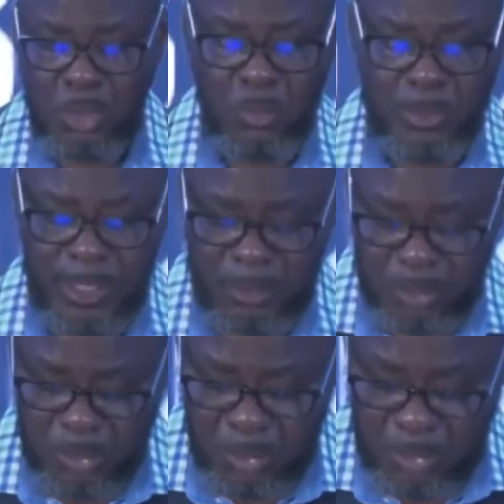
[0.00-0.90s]
will take
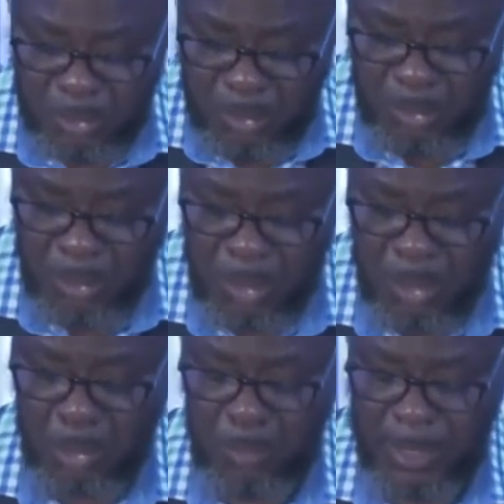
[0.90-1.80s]
total control.
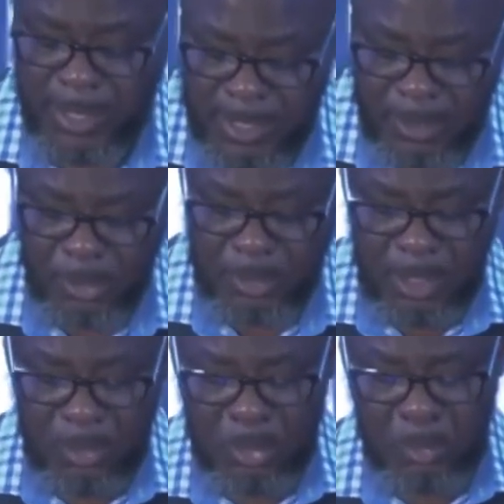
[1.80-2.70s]
You will lead us, and,
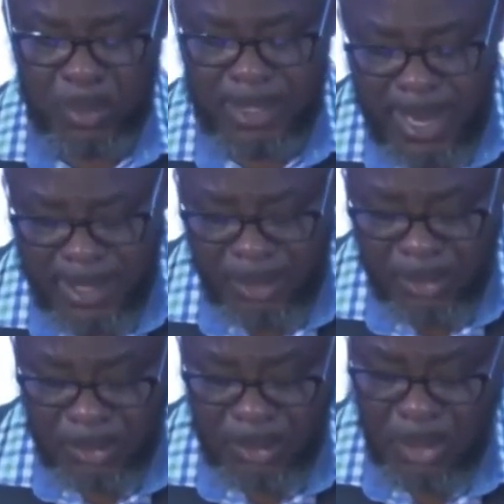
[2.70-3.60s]
Lord, you will guide us.
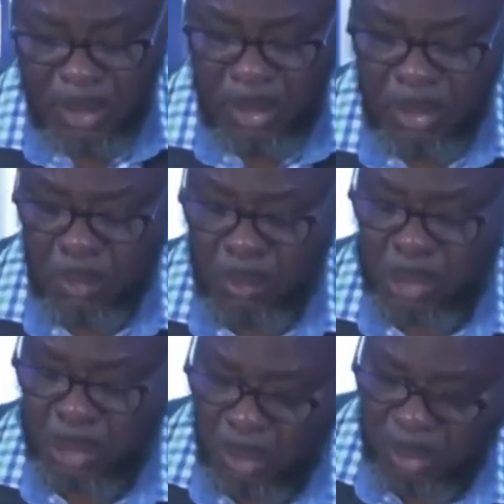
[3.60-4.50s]
You will
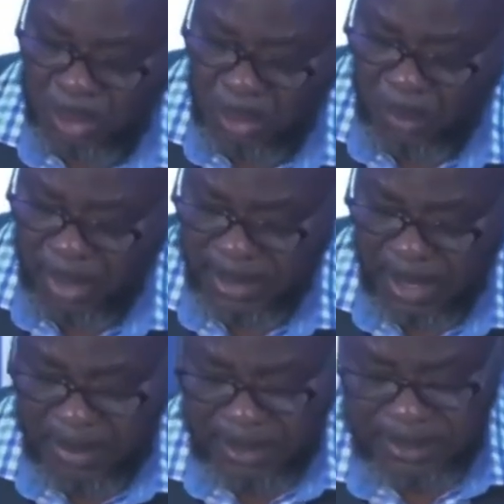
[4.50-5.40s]
show us the way in the
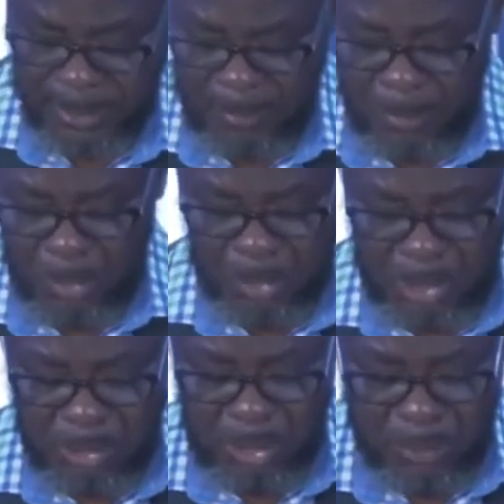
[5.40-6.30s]
mighty name of
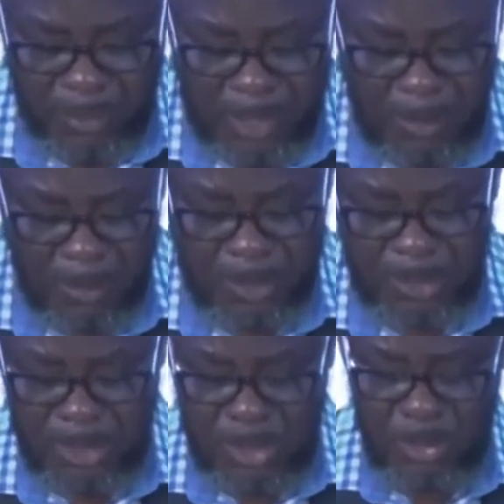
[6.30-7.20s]
Jesus. Father, we will
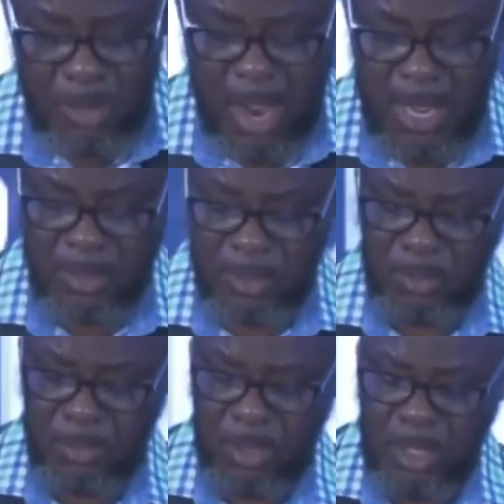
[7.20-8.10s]
see you anew
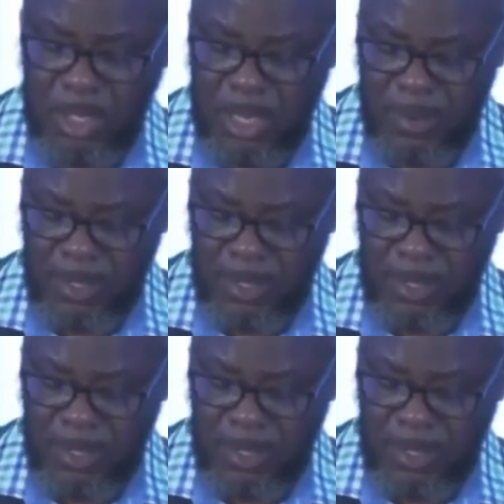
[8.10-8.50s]
in our